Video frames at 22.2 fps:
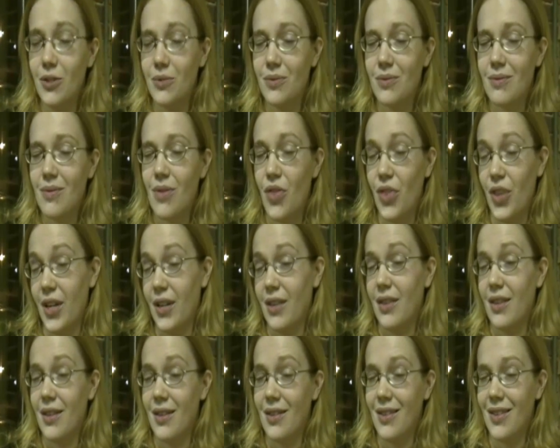think
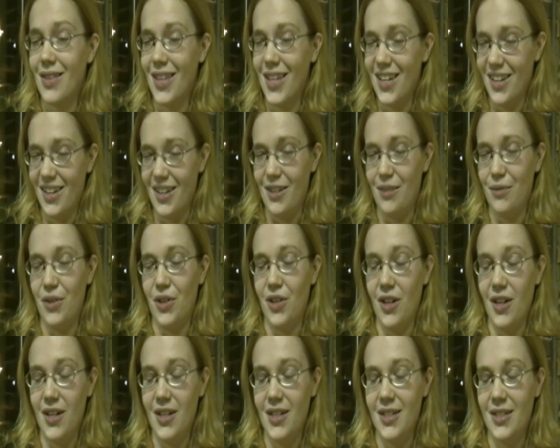that they kind of
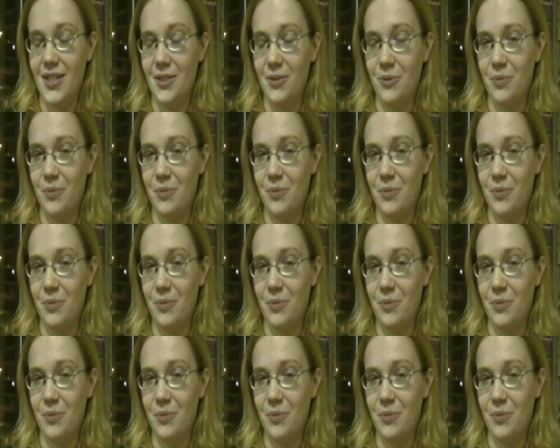are.